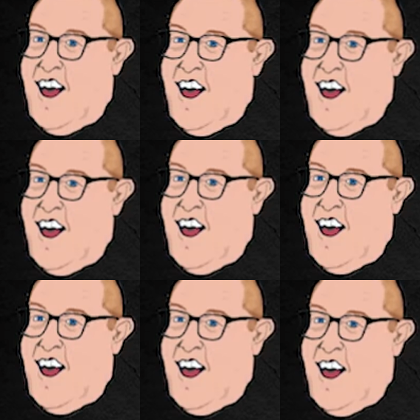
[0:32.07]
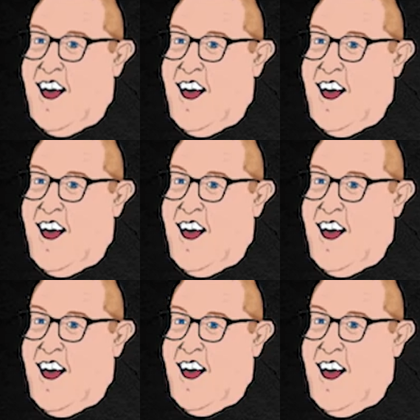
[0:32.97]

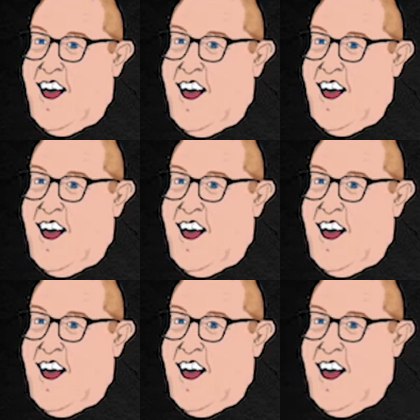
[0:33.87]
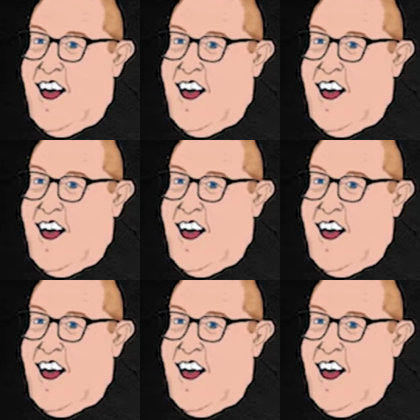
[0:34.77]

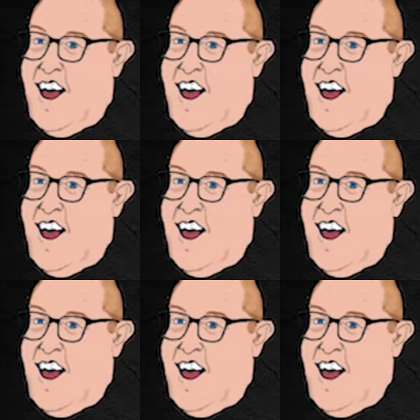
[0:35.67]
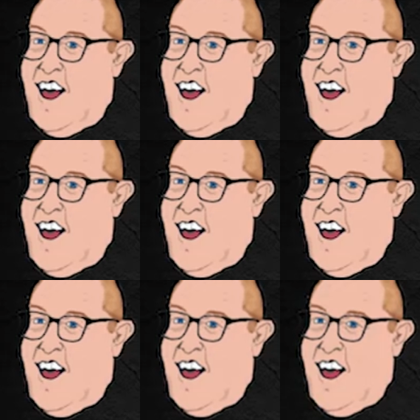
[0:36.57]

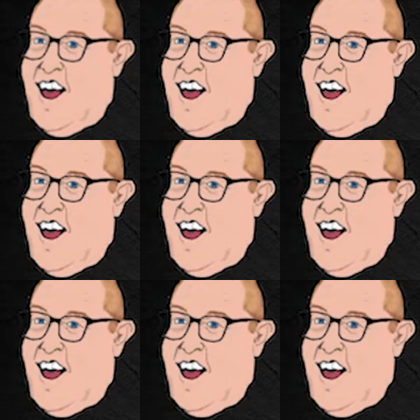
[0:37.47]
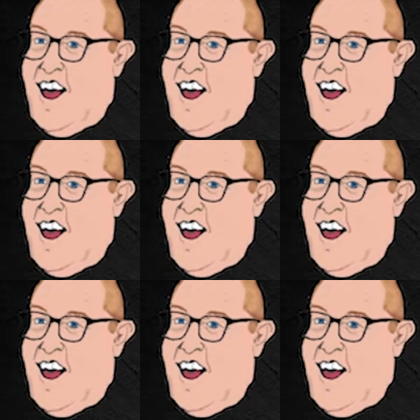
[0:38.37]
[no speech]